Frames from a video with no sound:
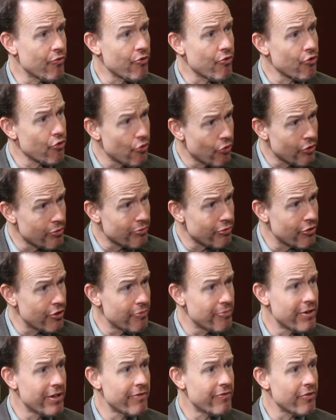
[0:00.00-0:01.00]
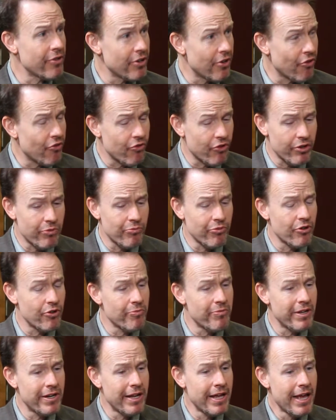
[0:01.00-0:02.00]
for school improvement, for district
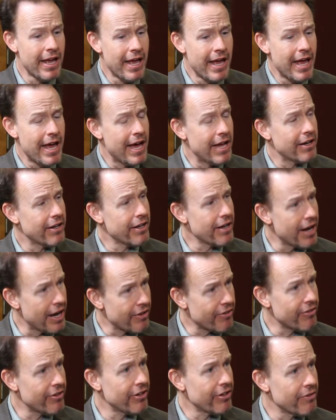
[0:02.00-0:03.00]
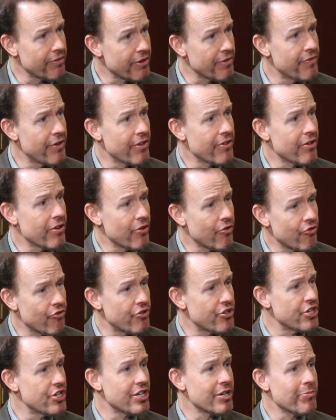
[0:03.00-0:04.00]
improvement, and to constantly revisit our
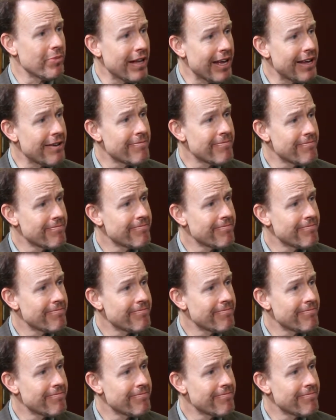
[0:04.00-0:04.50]
strategic plan.